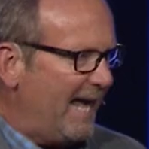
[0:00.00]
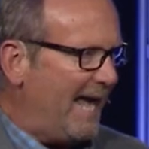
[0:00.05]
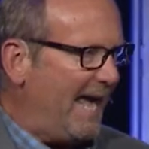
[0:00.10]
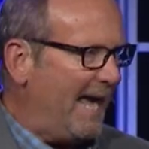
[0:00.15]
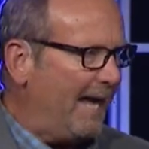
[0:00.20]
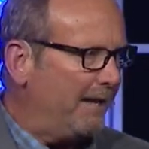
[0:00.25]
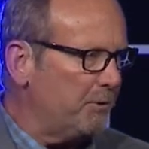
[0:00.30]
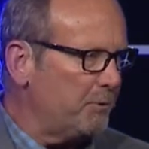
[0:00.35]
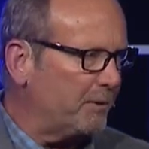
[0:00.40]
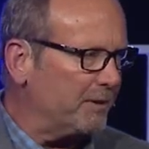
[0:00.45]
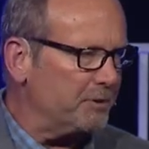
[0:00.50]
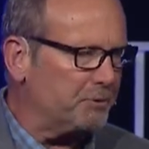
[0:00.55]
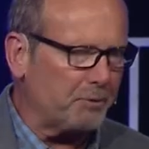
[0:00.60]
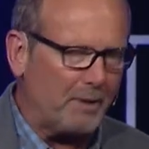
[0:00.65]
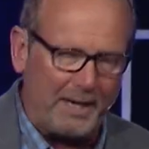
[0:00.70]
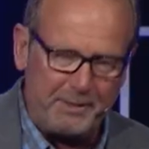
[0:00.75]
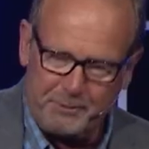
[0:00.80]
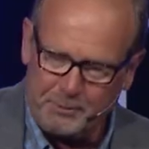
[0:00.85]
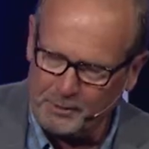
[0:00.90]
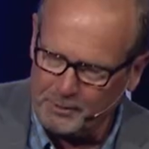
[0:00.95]
And you can
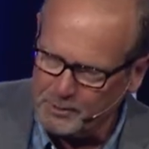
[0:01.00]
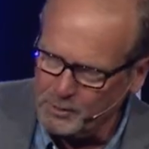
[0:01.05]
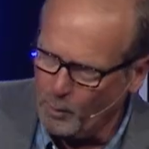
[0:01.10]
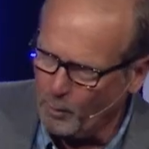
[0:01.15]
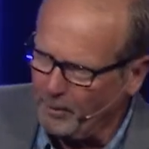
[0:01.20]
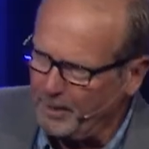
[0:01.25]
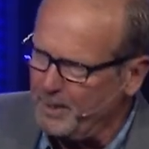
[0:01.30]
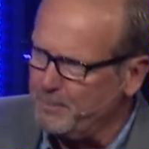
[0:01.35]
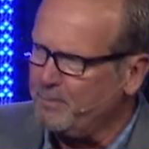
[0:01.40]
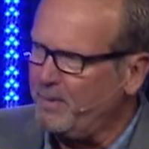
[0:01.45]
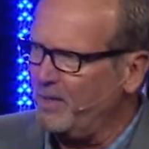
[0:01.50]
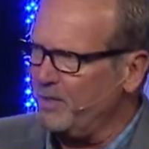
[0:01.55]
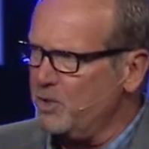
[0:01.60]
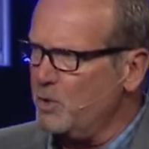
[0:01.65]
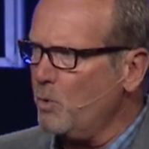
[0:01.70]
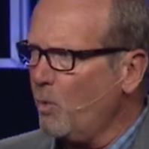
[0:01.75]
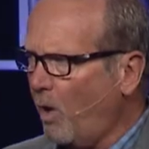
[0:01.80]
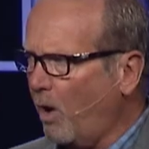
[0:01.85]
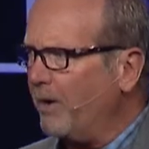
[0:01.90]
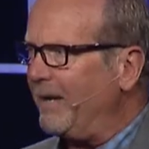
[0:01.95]
try to ignore it, but
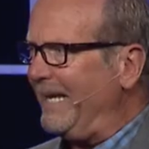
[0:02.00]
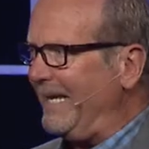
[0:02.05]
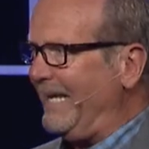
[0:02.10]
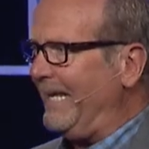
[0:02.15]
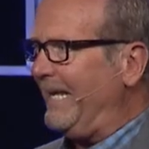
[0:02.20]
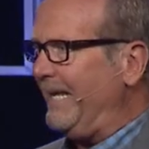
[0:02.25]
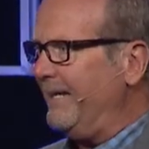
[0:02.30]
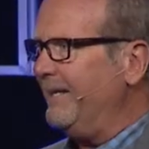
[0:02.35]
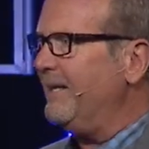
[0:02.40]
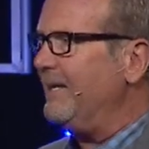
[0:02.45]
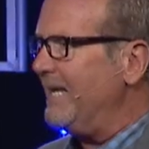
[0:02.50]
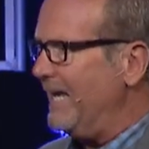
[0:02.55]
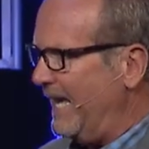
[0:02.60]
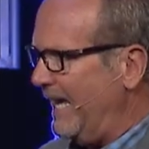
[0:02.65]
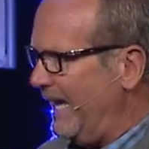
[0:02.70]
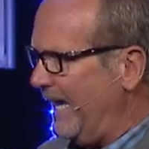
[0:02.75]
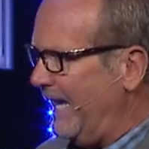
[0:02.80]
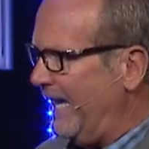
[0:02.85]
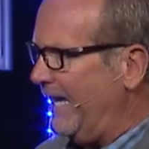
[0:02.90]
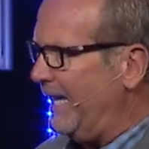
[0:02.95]
you are in
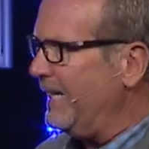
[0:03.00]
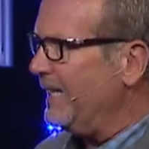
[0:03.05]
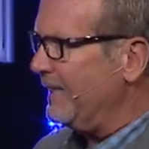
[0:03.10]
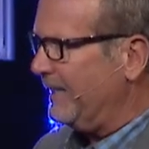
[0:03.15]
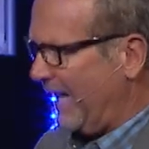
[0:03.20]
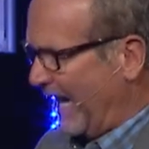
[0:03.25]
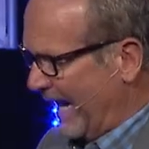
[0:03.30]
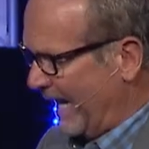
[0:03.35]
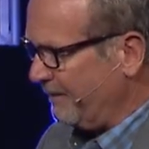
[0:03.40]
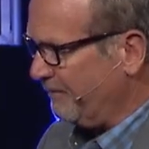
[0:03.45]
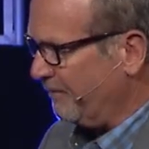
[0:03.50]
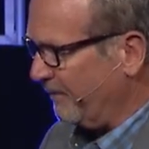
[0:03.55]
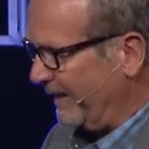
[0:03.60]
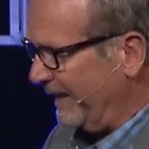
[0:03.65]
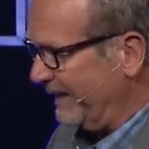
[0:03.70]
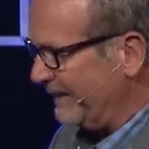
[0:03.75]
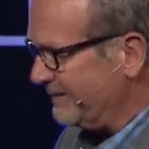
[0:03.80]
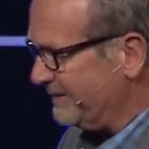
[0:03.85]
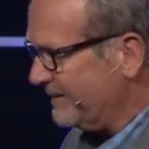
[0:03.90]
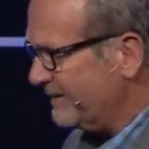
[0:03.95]
a
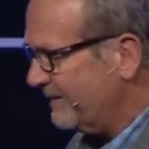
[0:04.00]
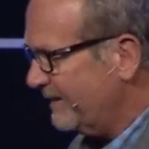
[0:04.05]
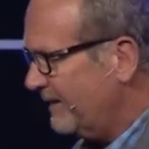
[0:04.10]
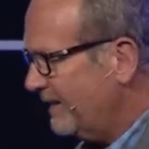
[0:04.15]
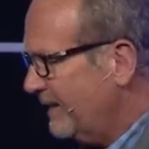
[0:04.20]
conflict.